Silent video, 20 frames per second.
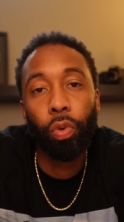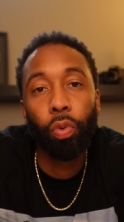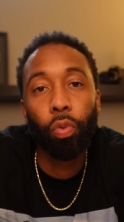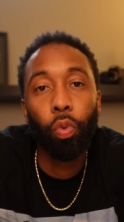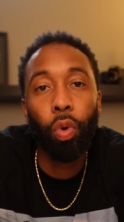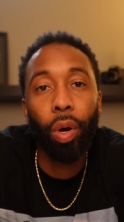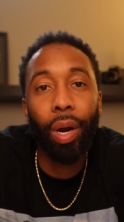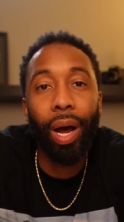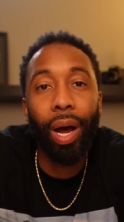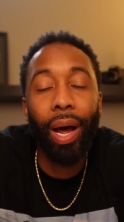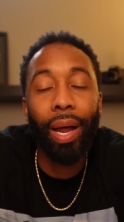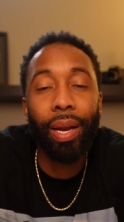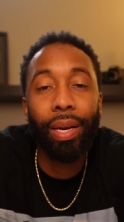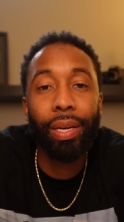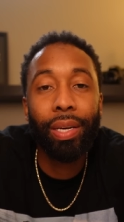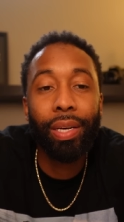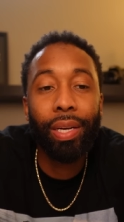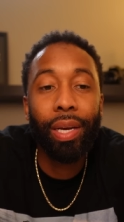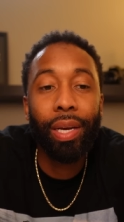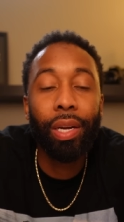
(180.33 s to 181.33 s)
what I
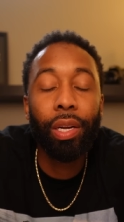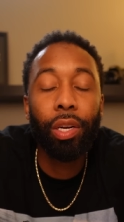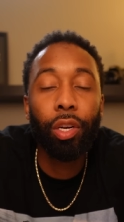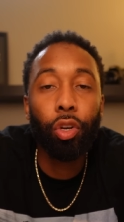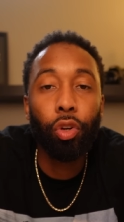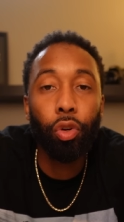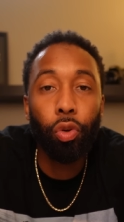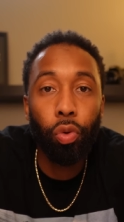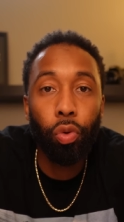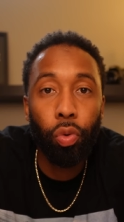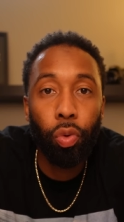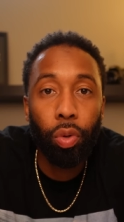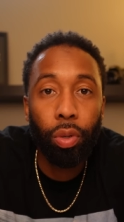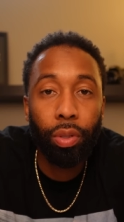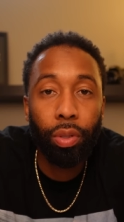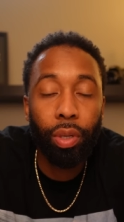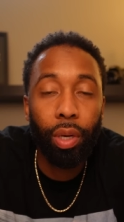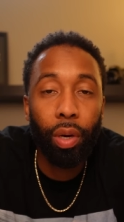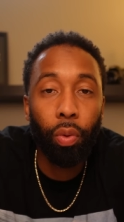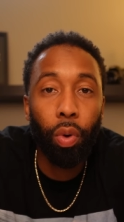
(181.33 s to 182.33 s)
didn't do
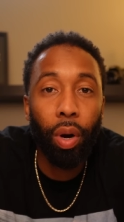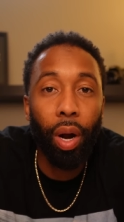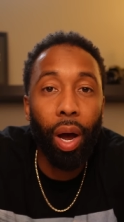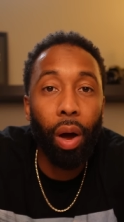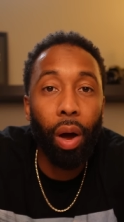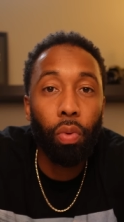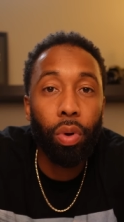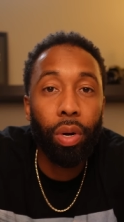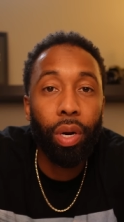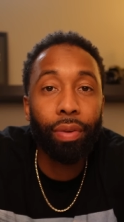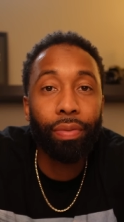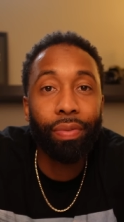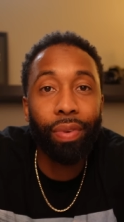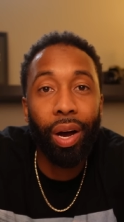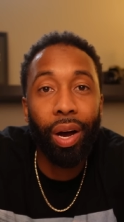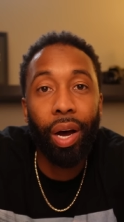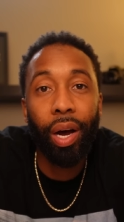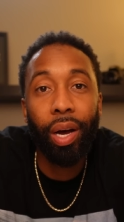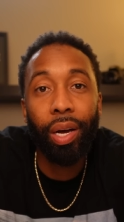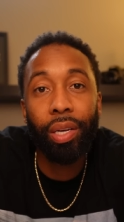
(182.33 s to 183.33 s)
and what I would
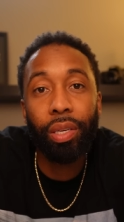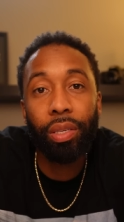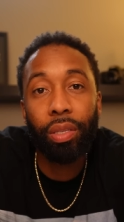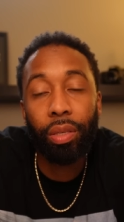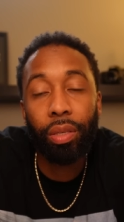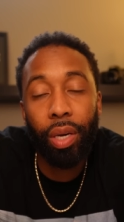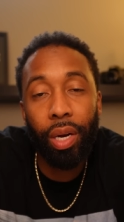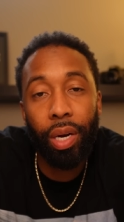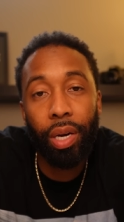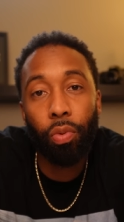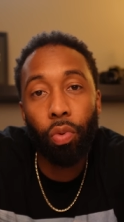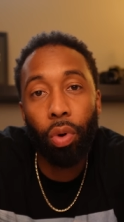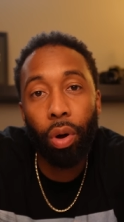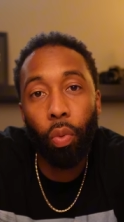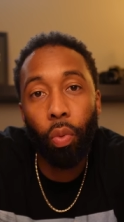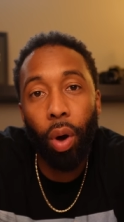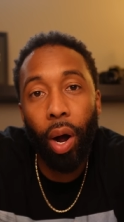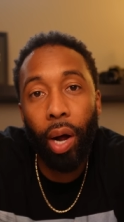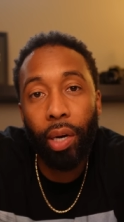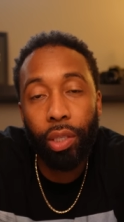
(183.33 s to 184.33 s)
advise
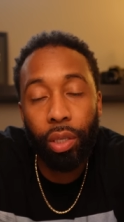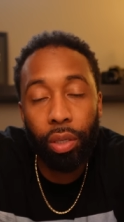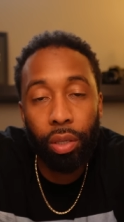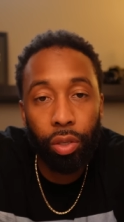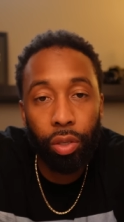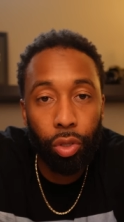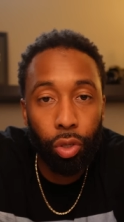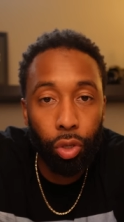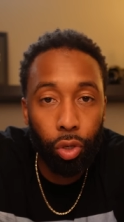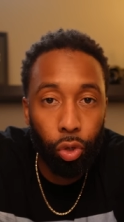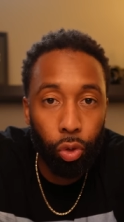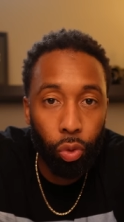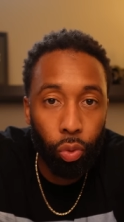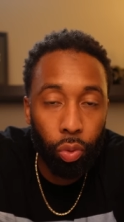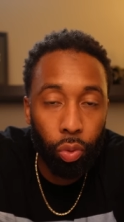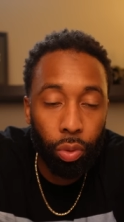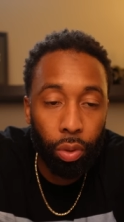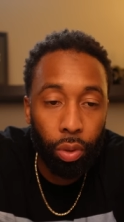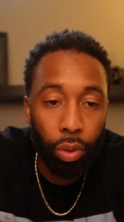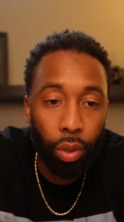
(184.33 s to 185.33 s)
anyone watching this to do
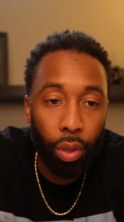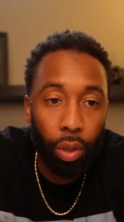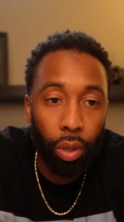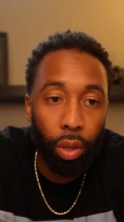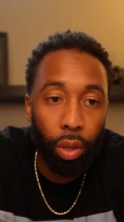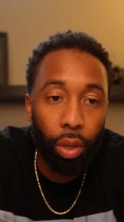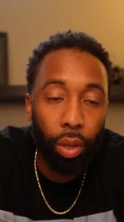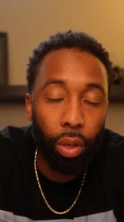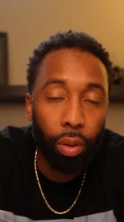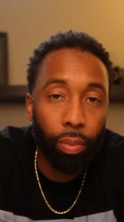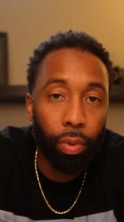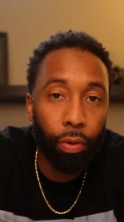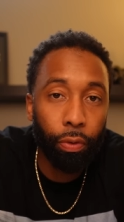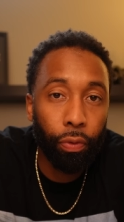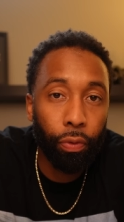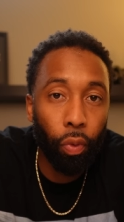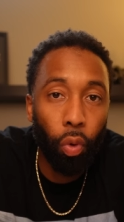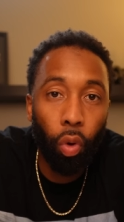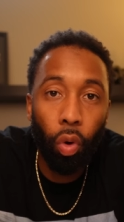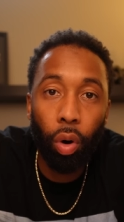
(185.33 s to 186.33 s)

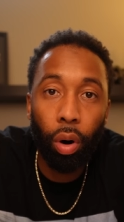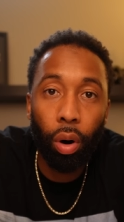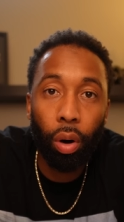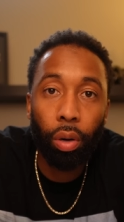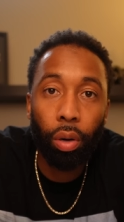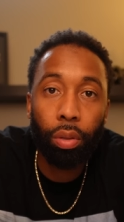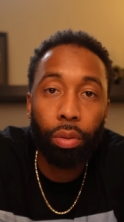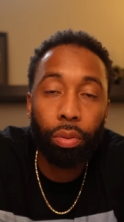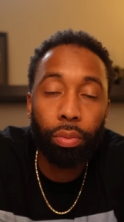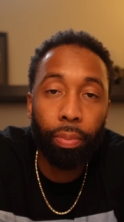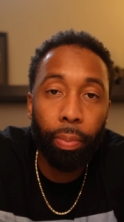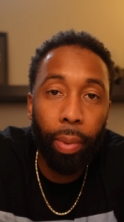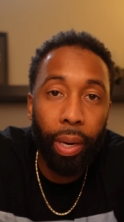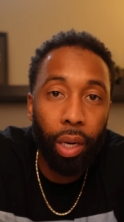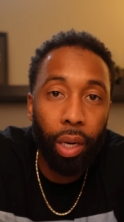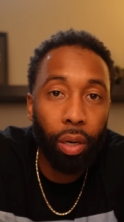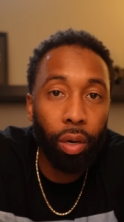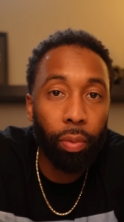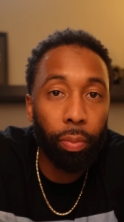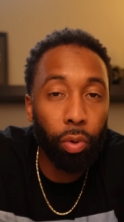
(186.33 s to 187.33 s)
before
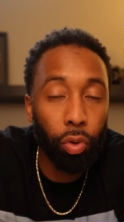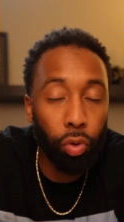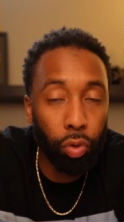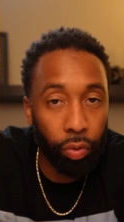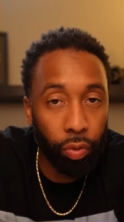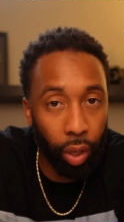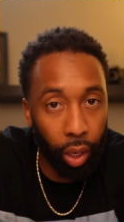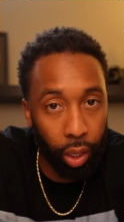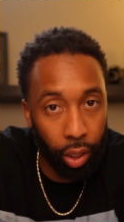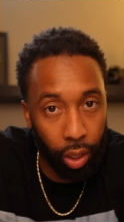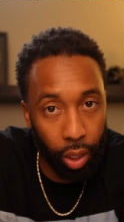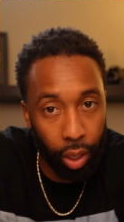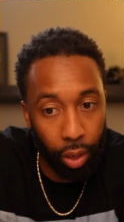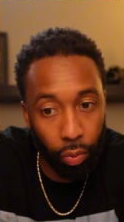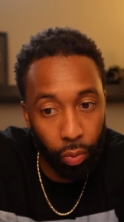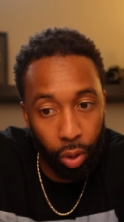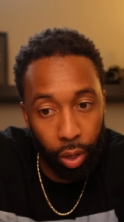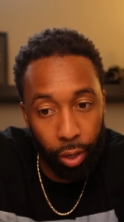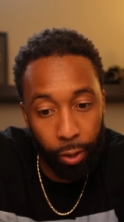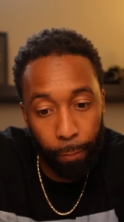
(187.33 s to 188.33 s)
making a move like that,
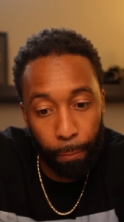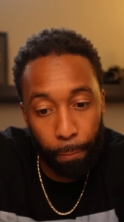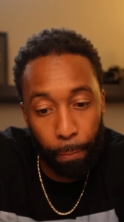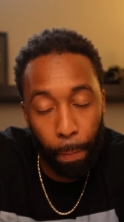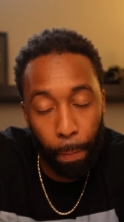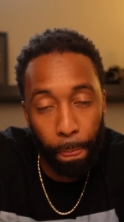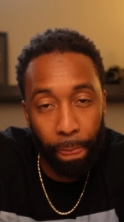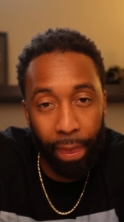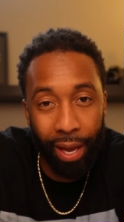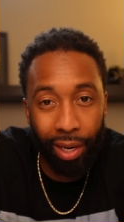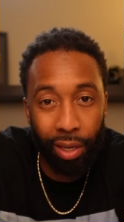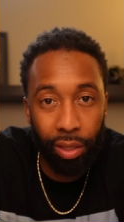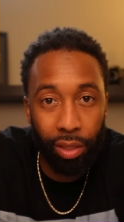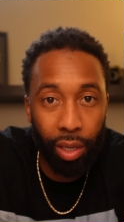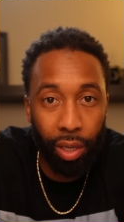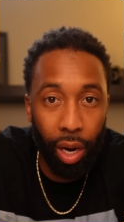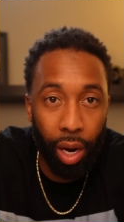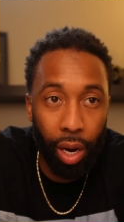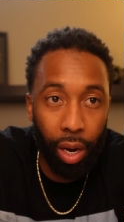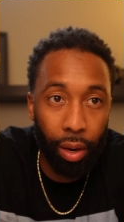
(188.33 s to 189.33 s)
right? At the
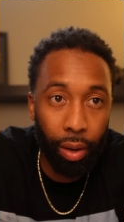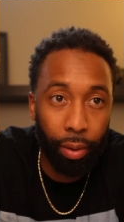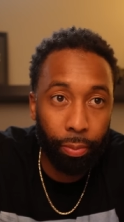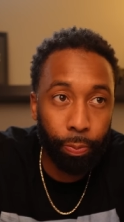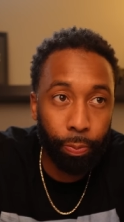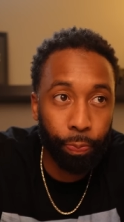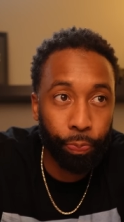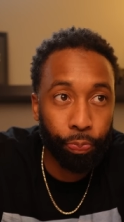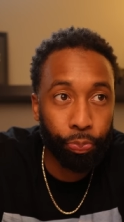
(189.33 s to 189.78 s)
time,